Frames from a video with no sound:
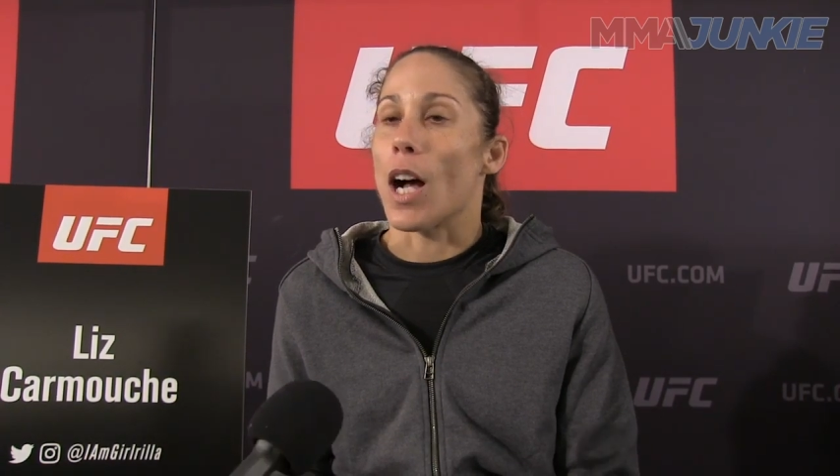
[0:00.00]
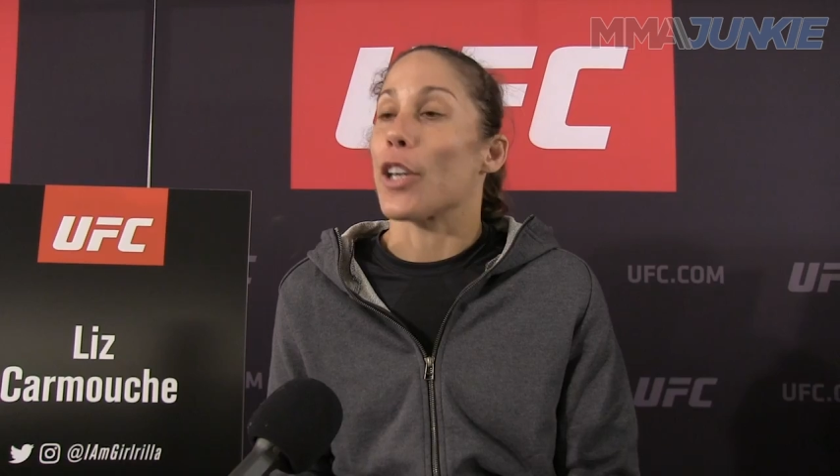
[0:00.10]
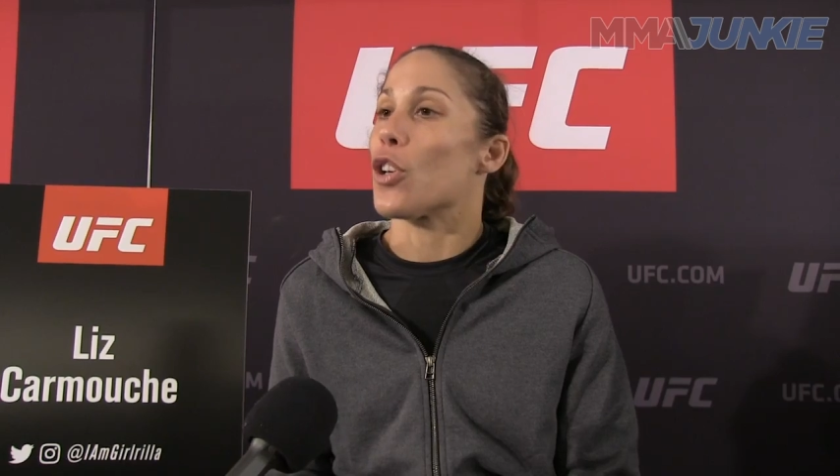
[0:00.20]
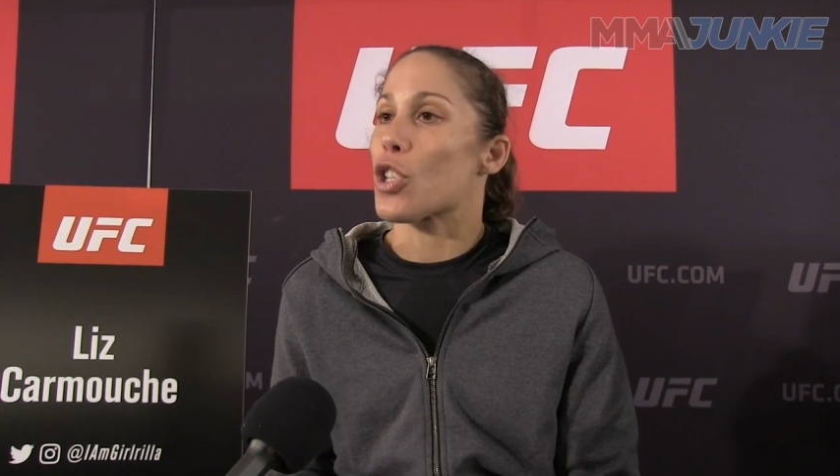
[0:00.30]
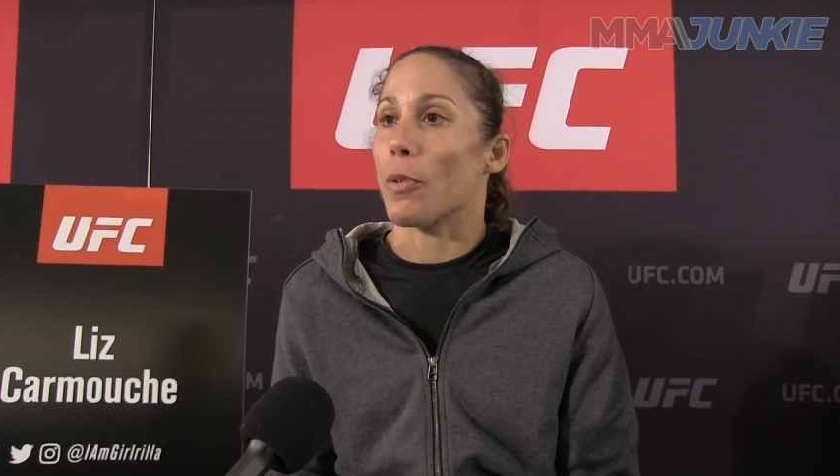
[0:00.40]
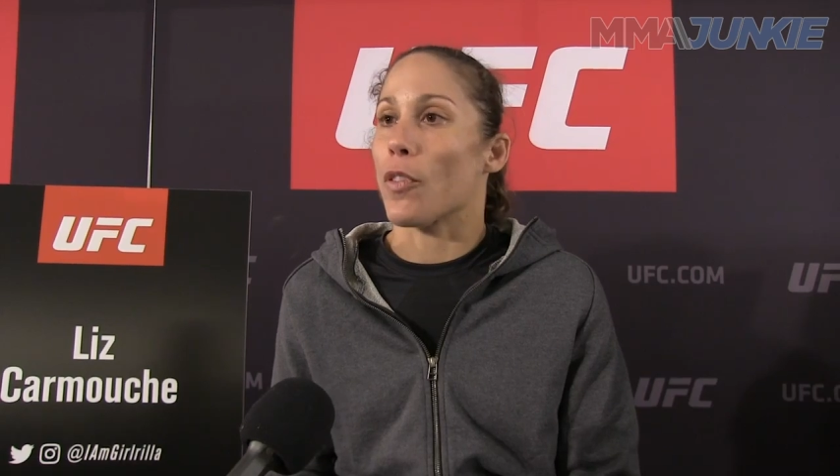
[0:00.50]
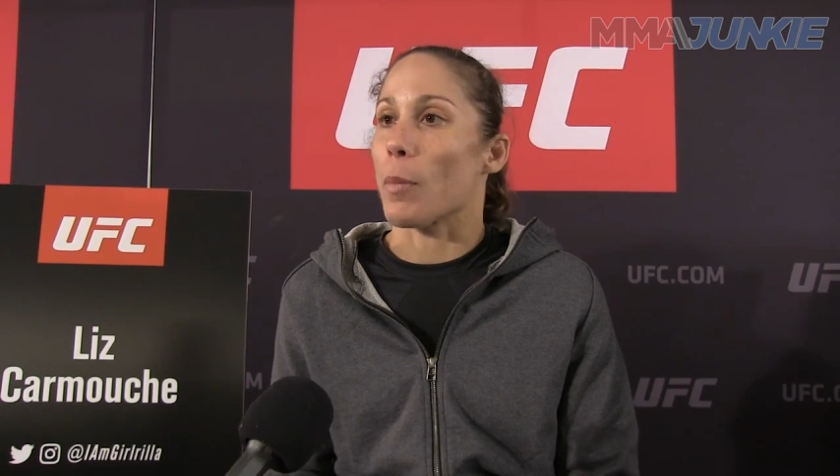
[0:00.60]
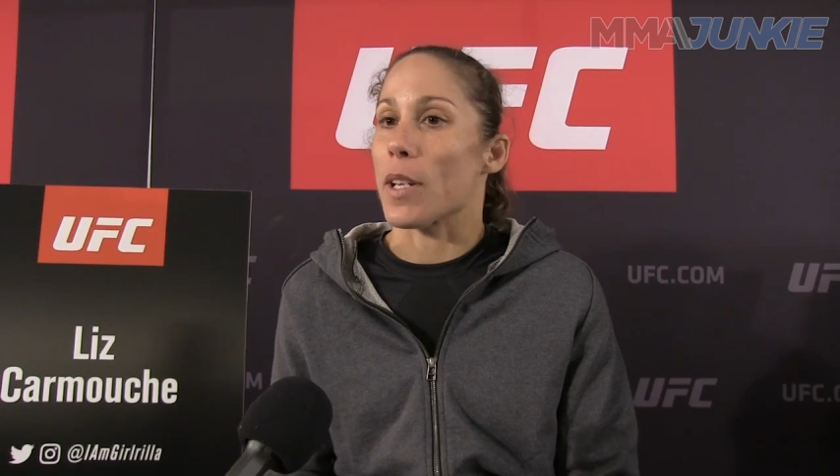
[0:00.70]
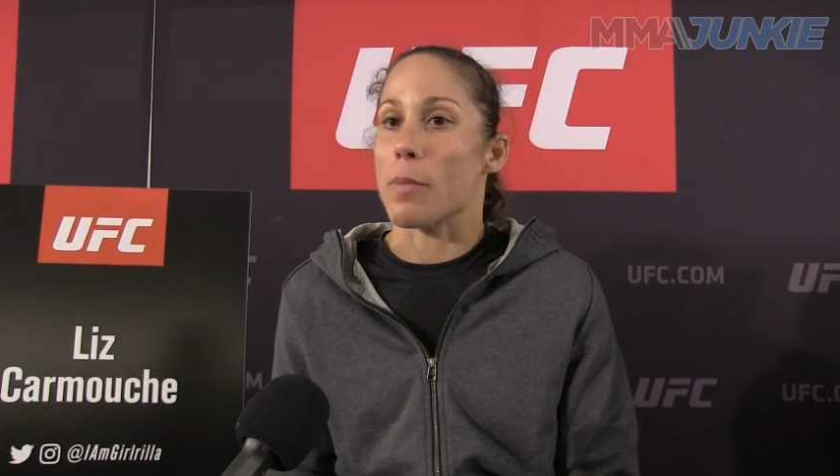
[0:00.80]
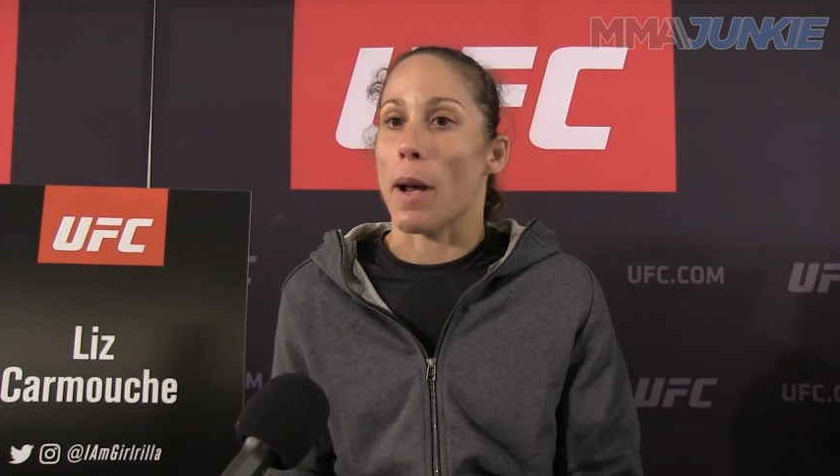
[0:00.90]
a huge
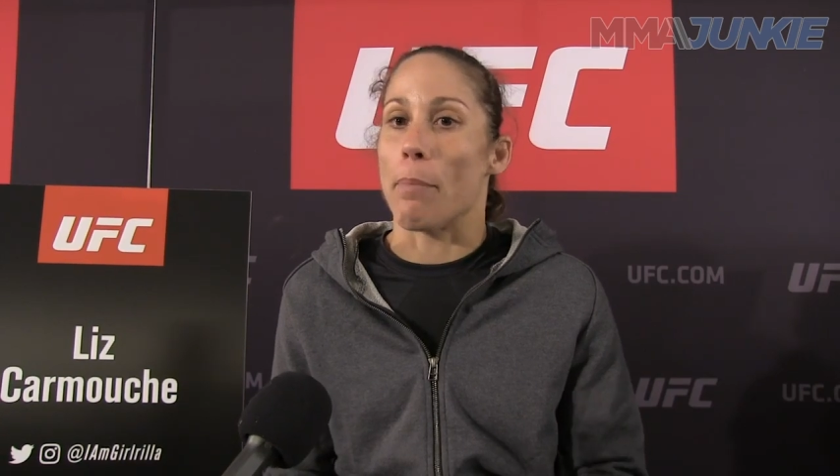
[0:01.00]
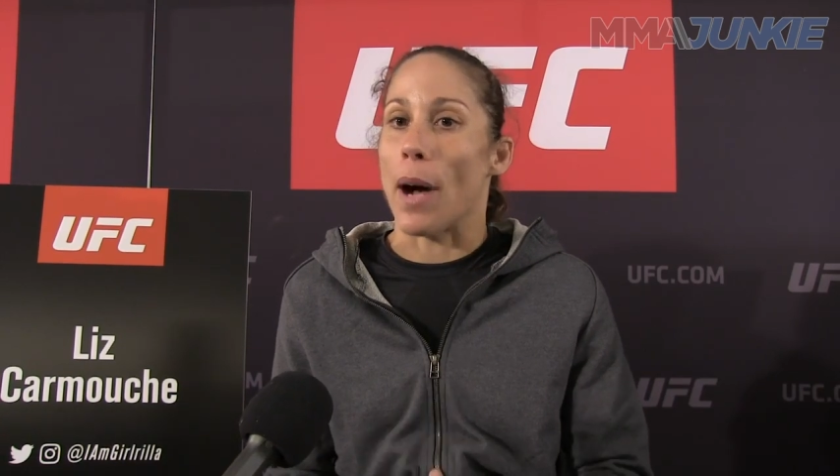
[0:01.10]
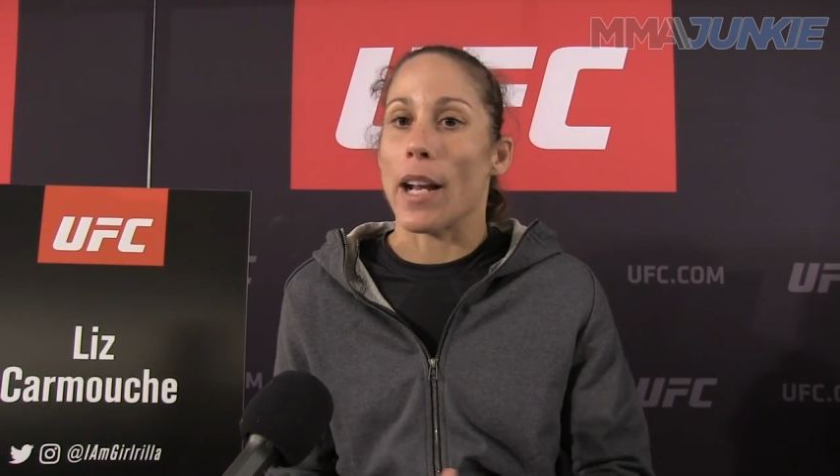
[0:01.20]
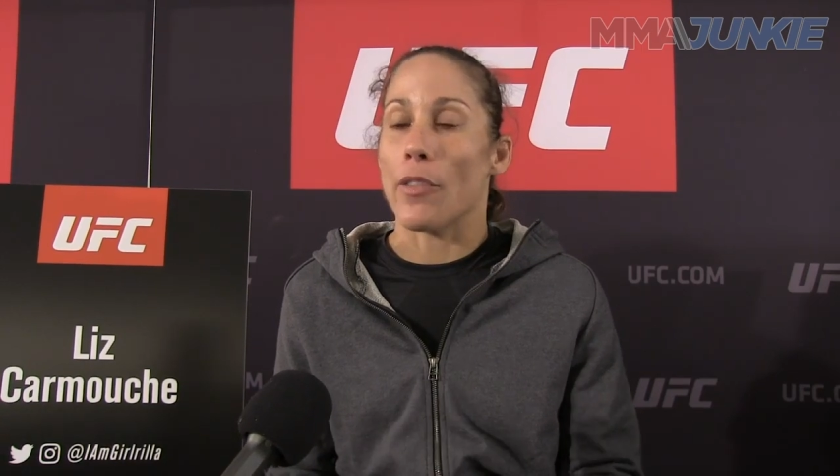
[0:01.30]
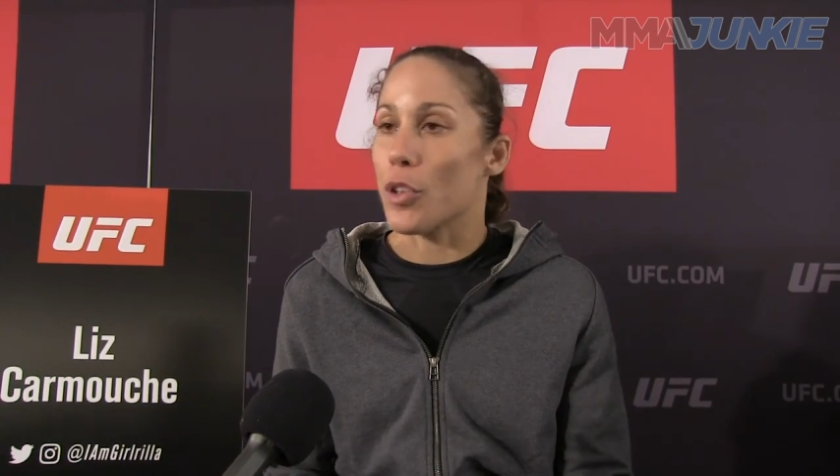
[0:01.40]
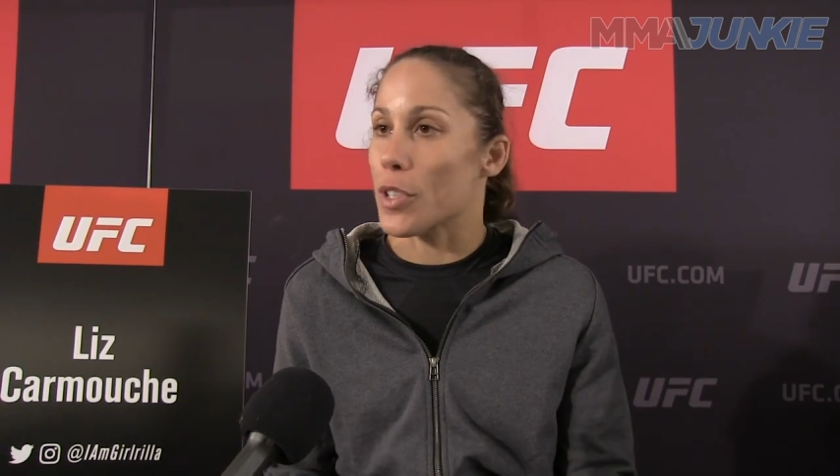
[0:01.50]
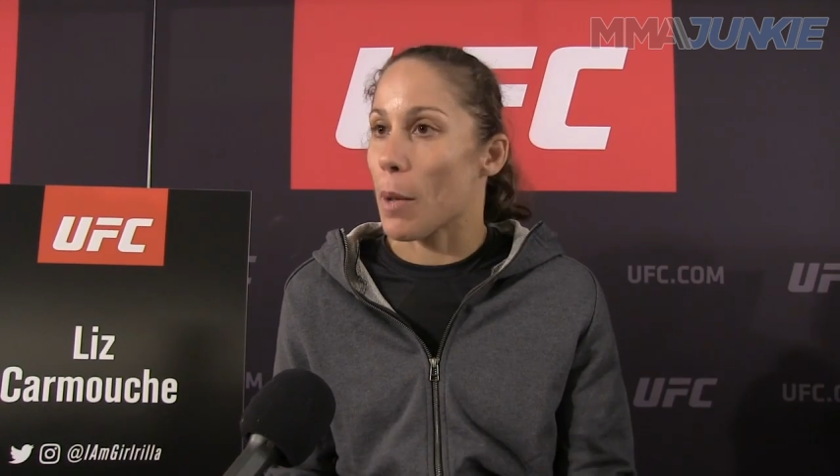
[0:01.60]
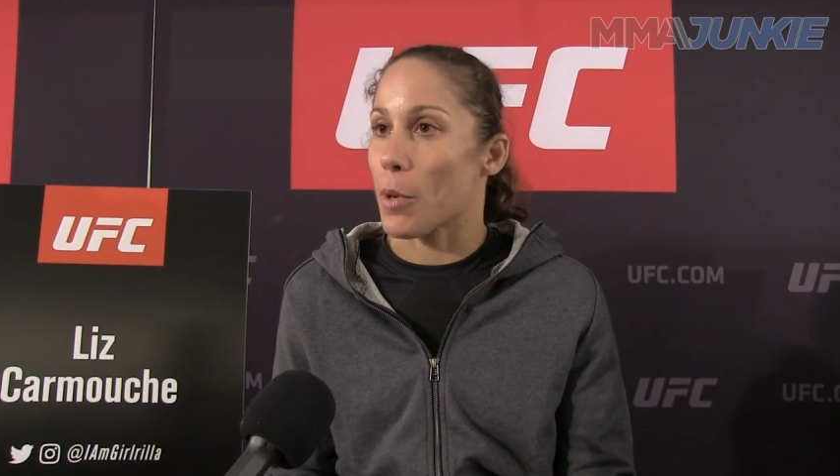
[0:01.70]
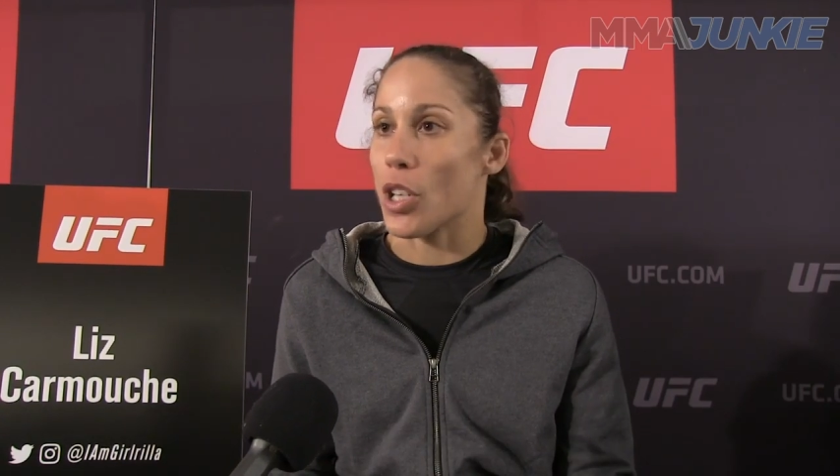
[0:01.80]
performance. My body feels that